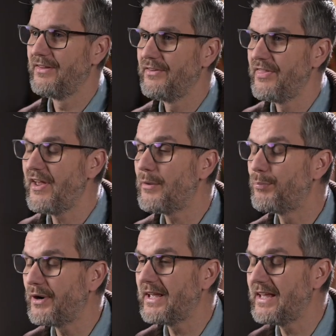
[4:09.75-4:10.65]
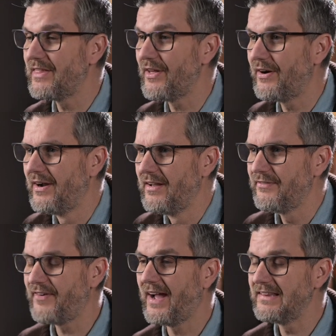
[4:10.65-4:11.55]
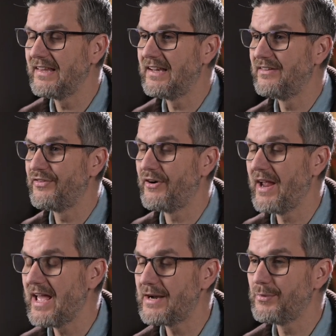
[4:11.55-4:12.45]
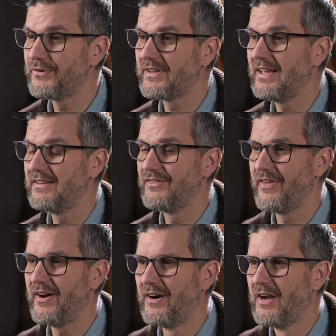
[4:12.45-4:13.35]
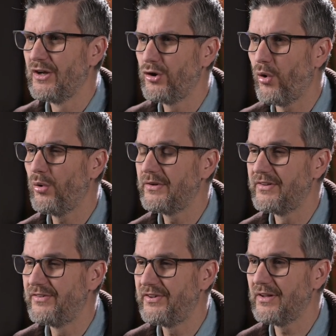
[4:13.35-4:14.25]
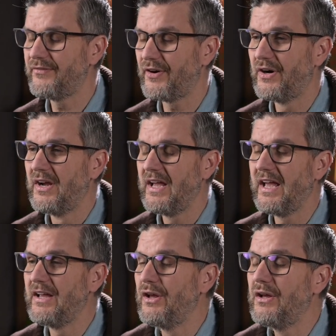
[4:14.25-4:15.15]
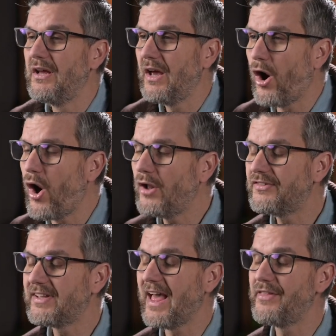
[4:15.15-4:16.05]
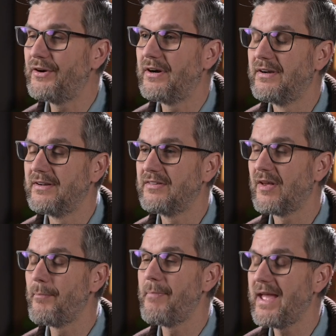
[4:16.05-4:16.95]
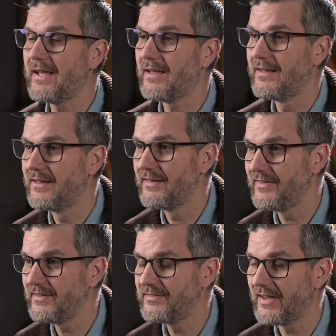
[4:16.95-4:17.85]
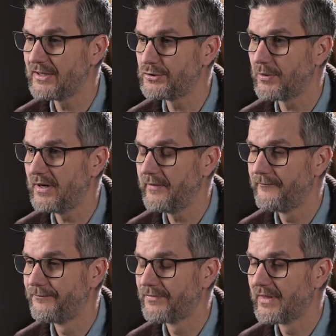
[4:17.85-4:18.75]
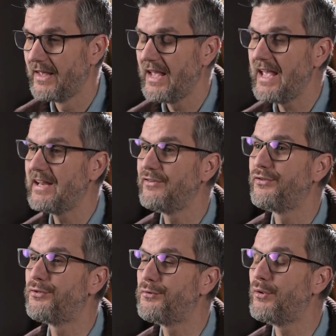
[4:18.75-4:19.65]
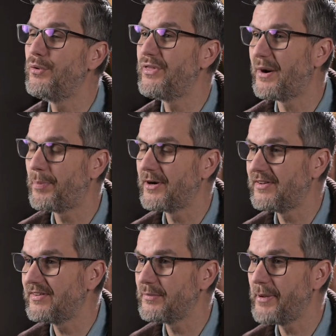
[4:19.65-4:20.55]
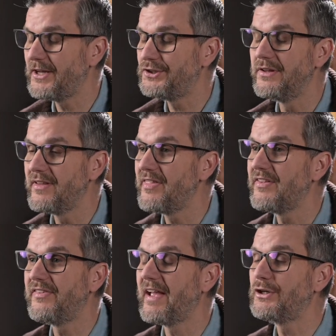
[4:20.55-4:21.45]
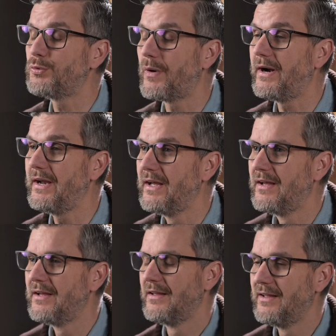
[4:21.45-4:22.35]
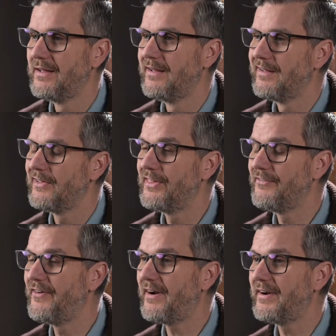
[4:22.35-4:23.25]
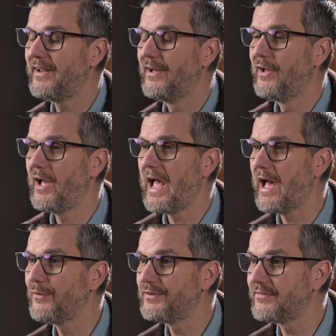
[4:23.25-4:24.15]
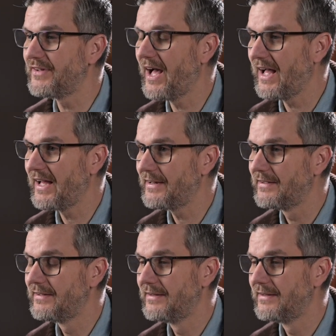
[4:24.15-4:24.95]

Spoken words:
they're bringing their fine linens, their animal skins, their gold and silver all together to make this sanctuary. It is through their participation that the sanctuary, the very house of God,